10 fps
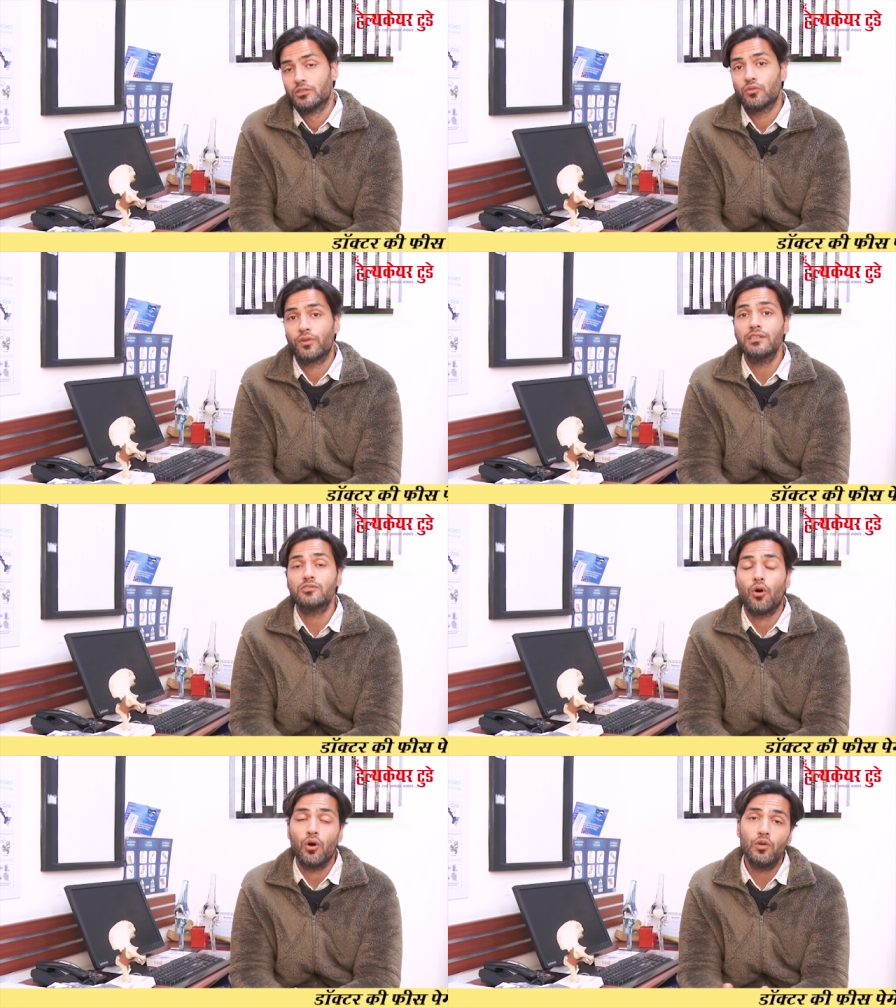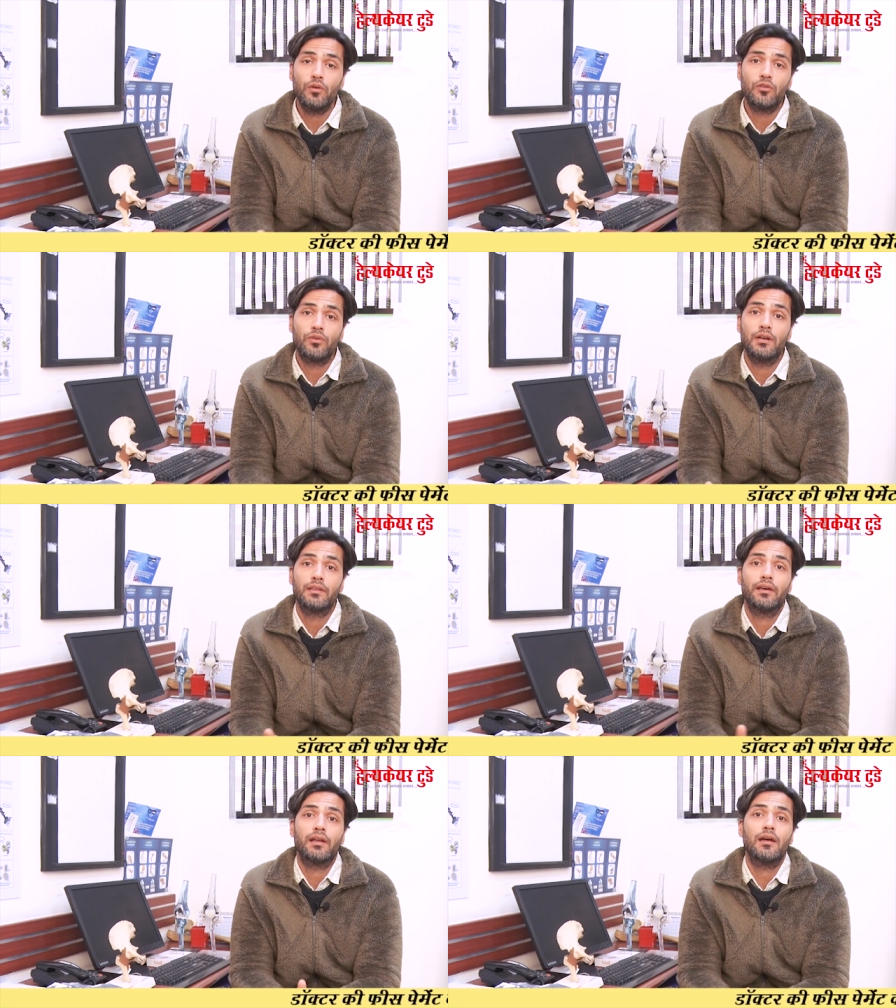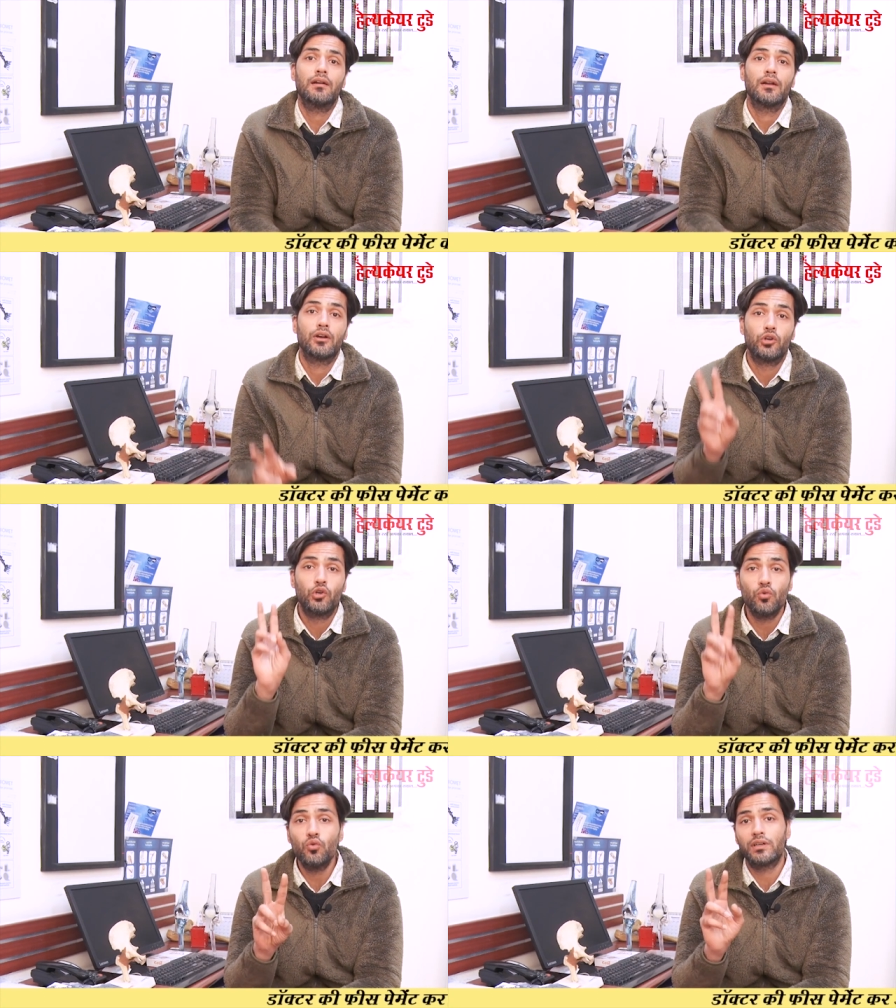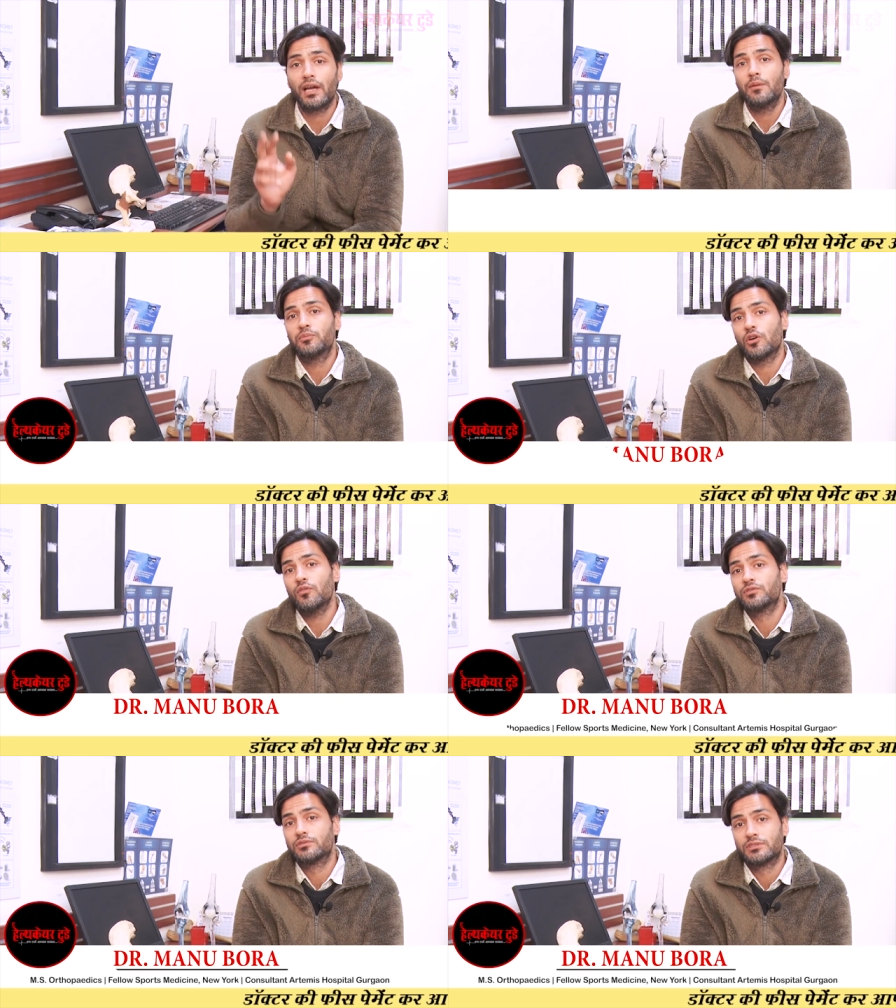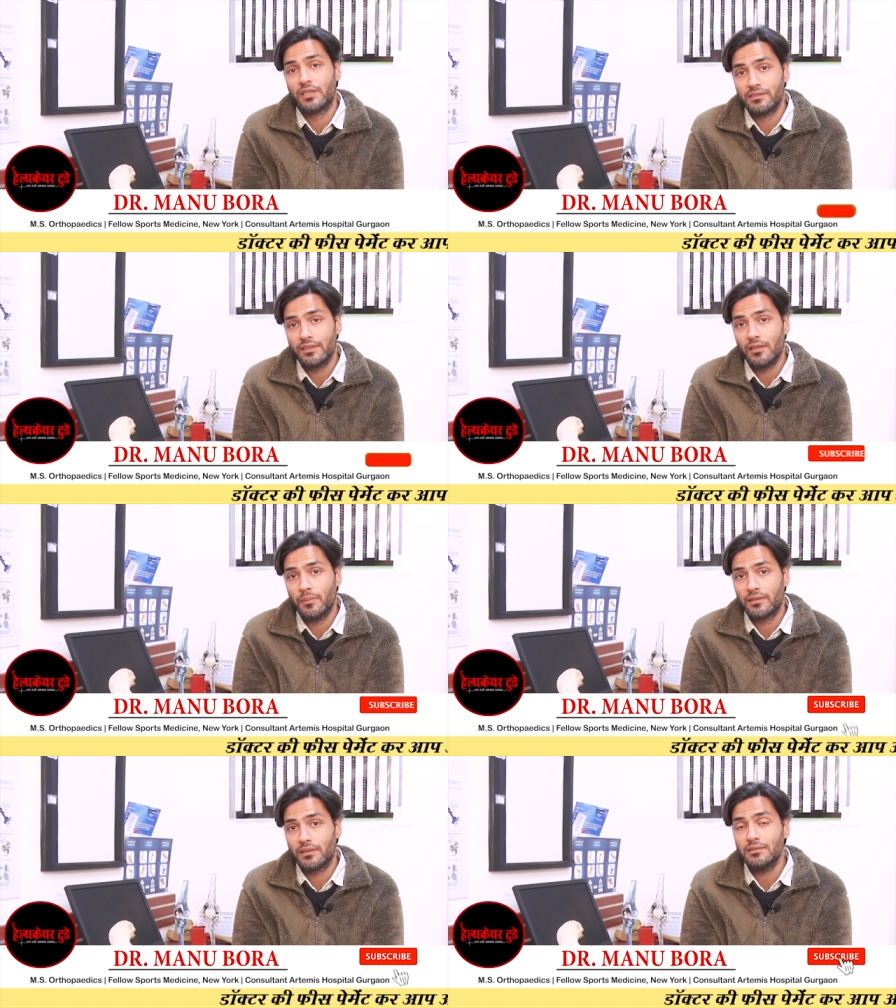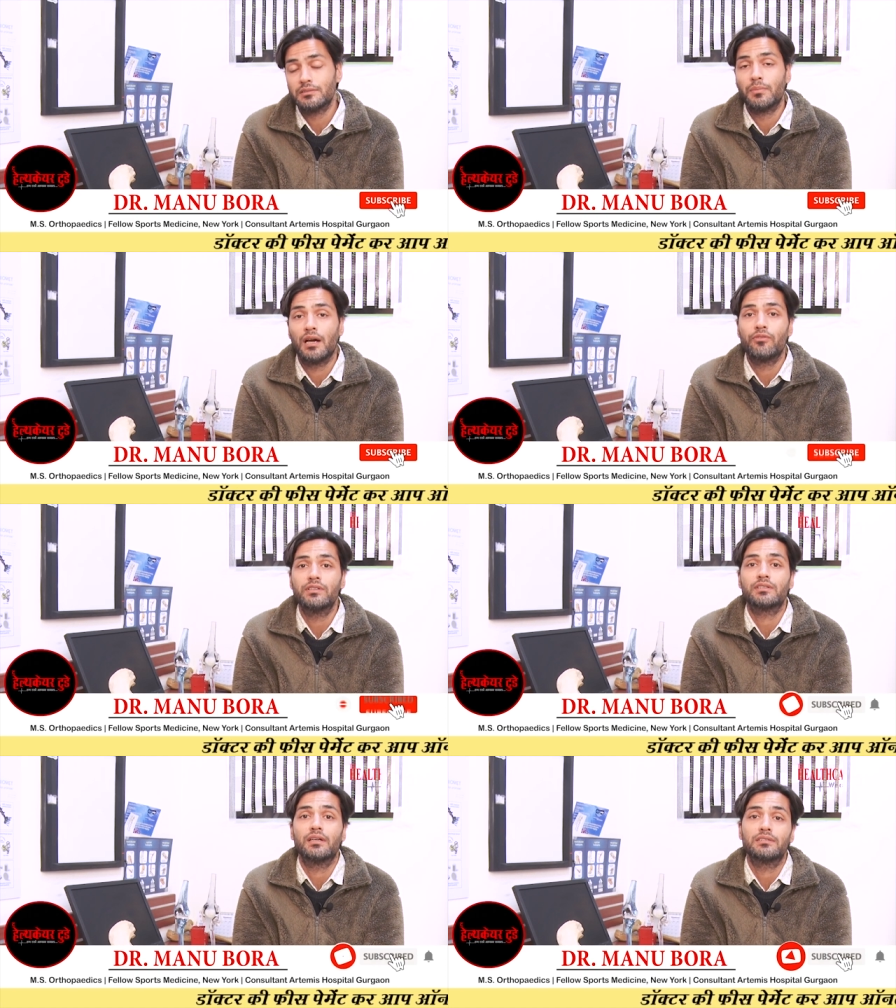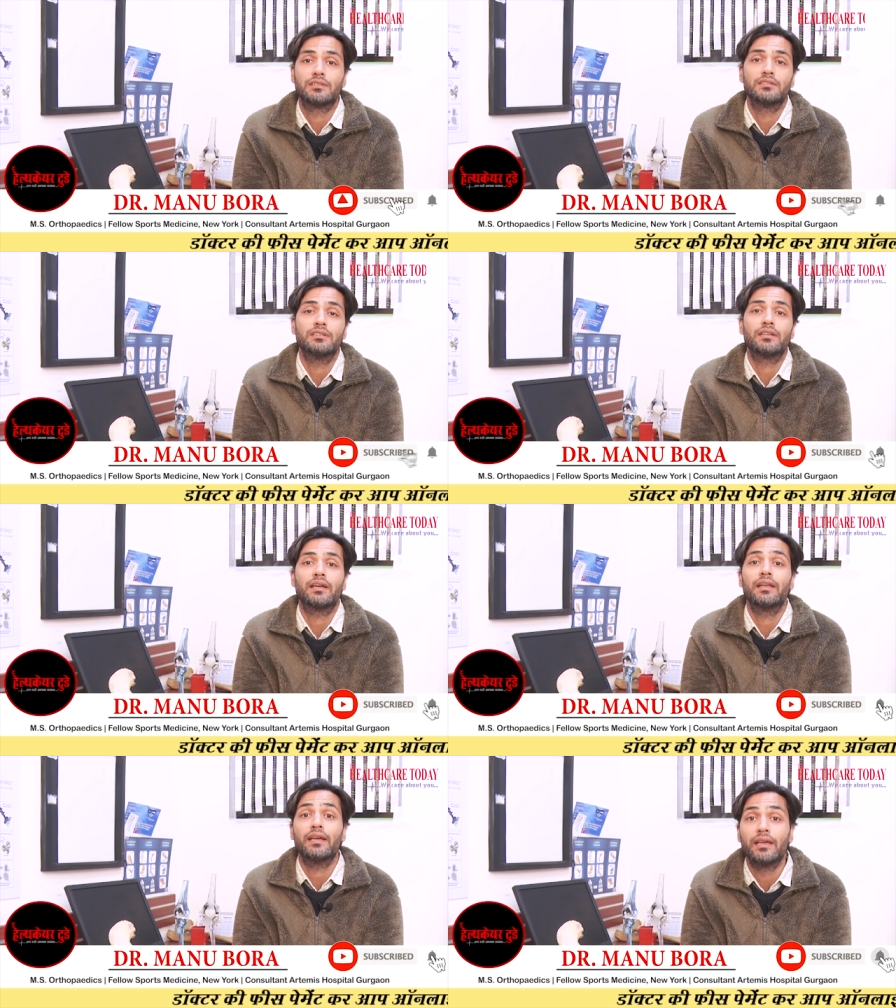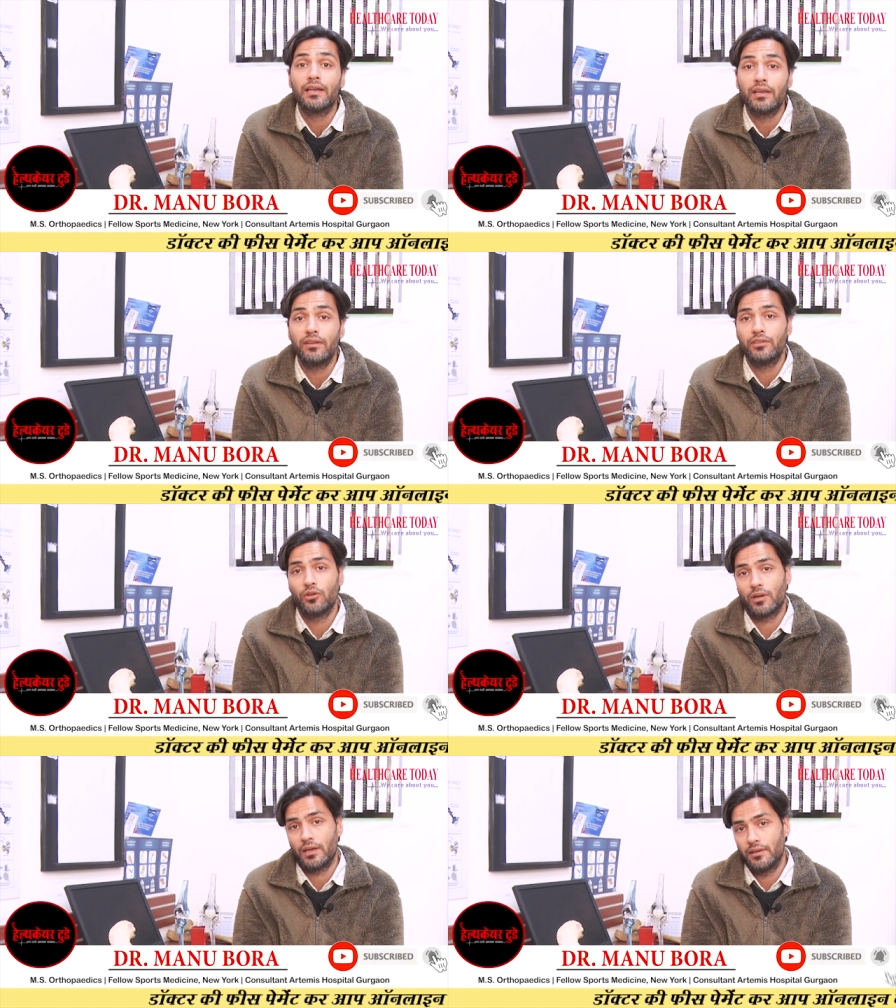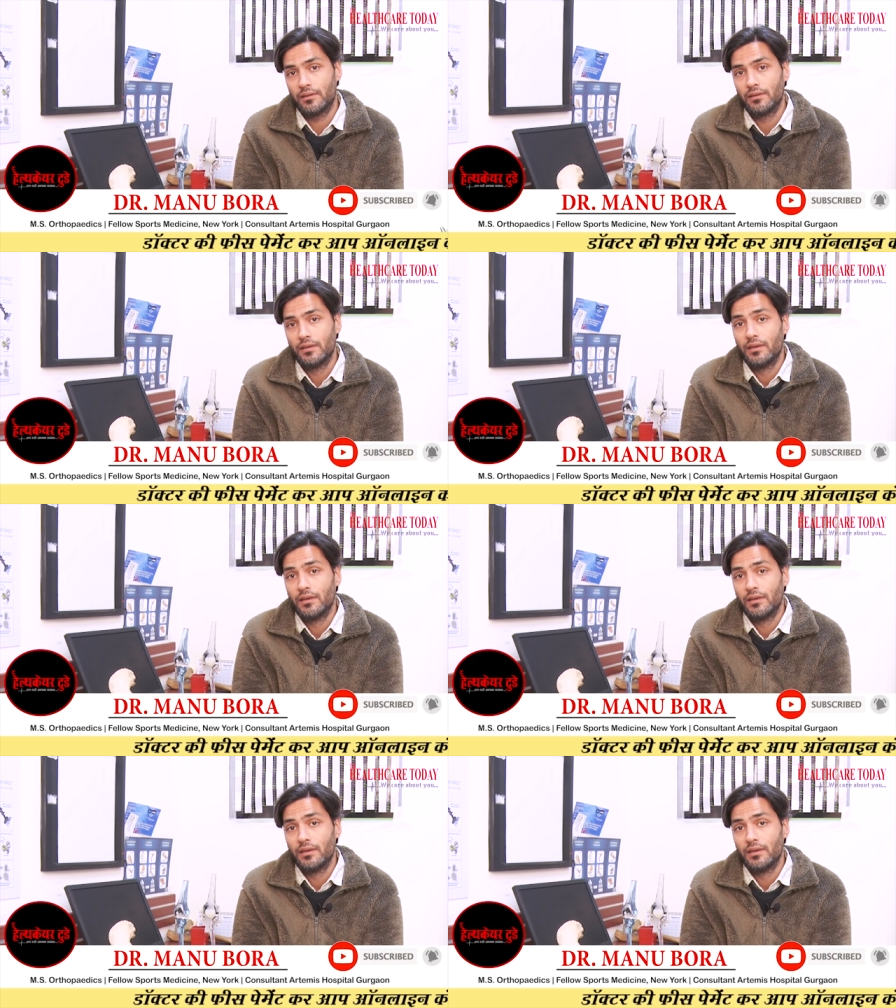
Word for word: So friends, all over world there are two types of surgical methods by which a surgeon can increase your height.